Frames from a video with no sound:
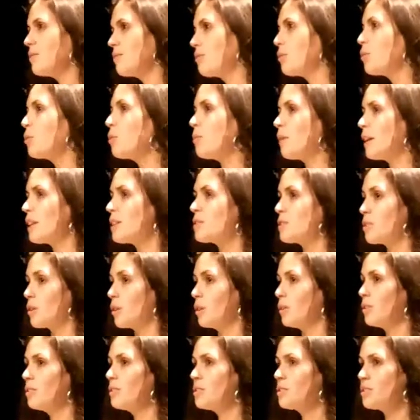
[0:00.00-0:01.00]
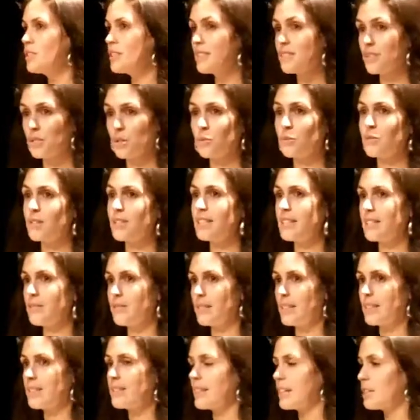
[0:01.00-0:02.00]
4 months on, she's still
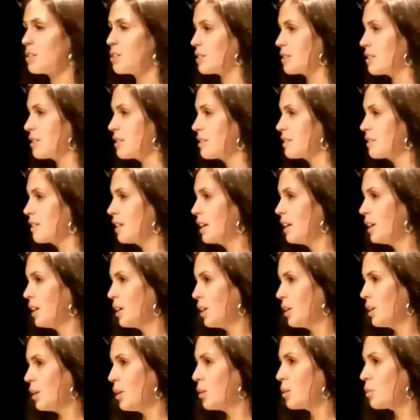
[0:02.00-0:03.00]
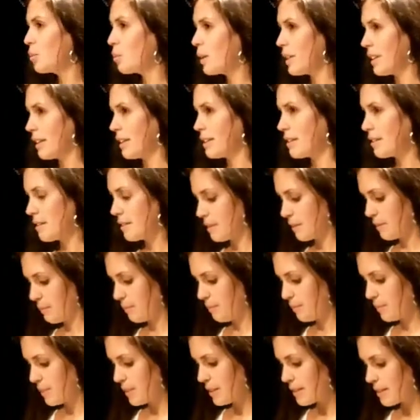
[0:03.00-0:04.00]
receiving sessions with us.
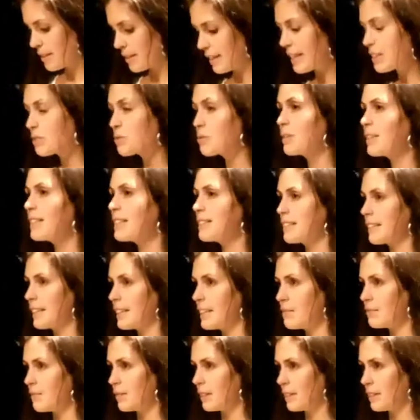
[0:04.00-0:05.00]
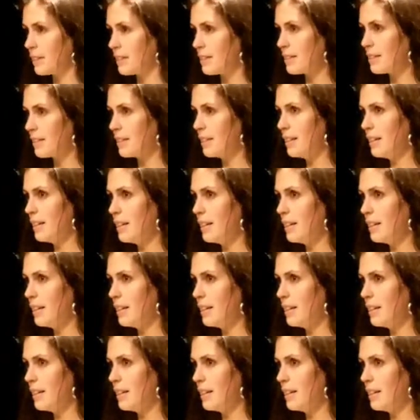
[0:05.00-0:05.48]
So that's really significant.